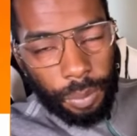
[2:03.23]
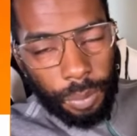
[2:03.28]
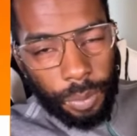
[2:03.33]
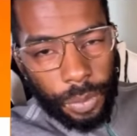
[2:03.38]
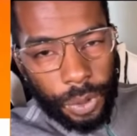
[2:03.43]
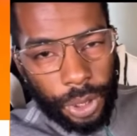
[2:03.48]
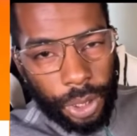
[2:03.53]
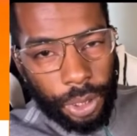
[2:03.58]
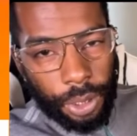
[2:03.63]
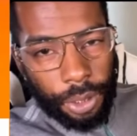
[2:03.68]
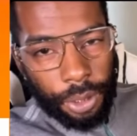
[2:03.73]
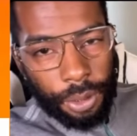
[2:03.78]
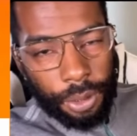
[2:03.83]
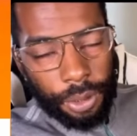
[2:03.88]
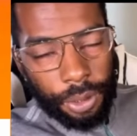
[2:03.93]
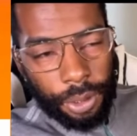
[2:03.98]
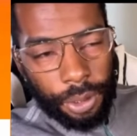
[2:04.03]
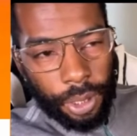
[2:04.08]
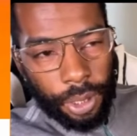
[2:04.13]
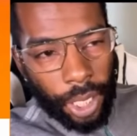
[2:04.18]
So
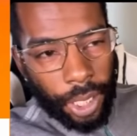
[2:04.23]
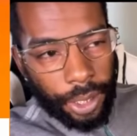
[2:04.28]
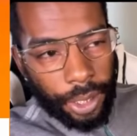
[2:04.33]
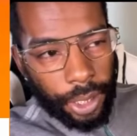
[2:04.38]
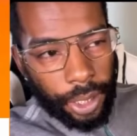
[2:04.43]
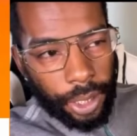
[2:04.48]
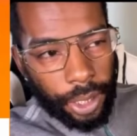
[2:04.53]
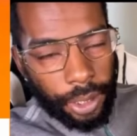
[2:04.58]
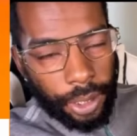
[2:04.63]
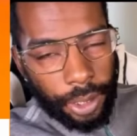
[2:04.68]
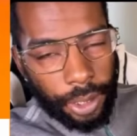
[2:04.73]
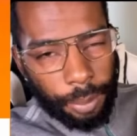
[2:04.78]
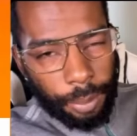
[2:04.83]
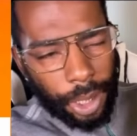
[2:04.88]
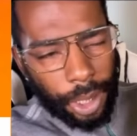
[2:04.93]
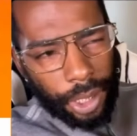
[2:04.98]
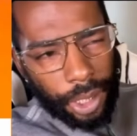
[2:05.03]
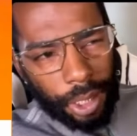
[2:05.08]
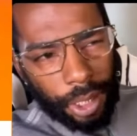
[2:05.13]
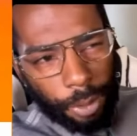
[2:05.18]
uh, and then, so,
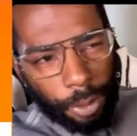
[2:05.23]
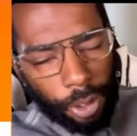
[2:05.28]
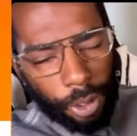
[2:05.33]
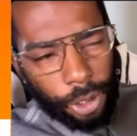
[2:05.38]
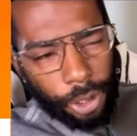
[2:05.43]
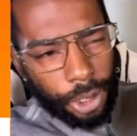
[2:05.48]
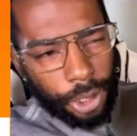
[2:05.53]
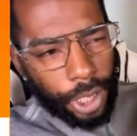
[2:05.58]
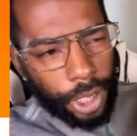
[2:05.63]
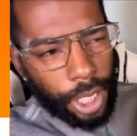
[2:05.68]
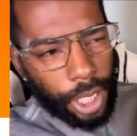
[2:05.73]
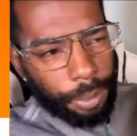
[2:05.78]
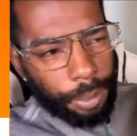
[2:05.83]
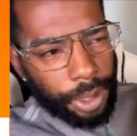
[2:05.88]
but growing up,